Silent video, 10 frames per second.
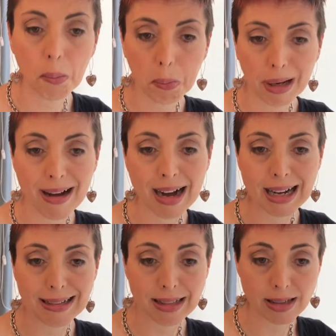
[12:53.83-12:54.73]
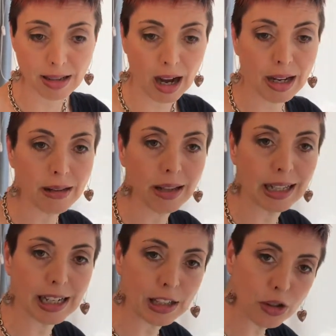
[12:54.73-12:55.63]
apply design
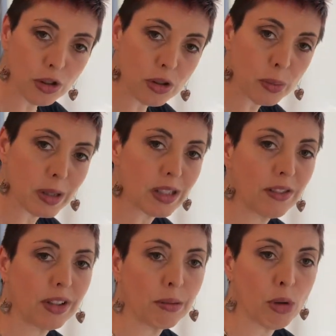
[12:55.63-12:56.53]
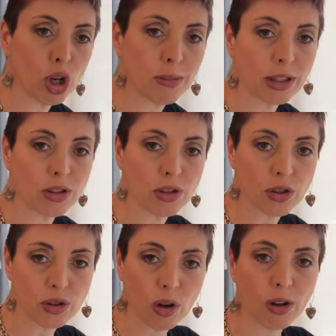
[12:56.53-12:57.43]
thinking to specific moments to
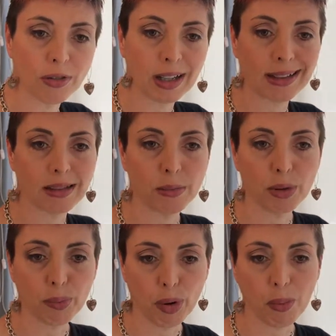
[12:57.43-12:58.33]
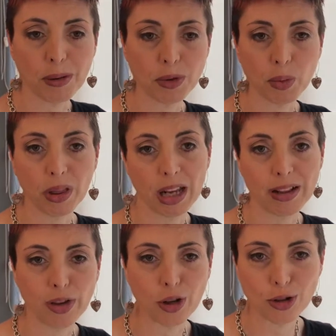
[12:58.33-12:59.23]
solve customer problems
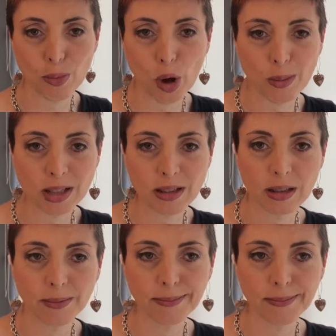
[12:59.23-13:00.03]
within those moments.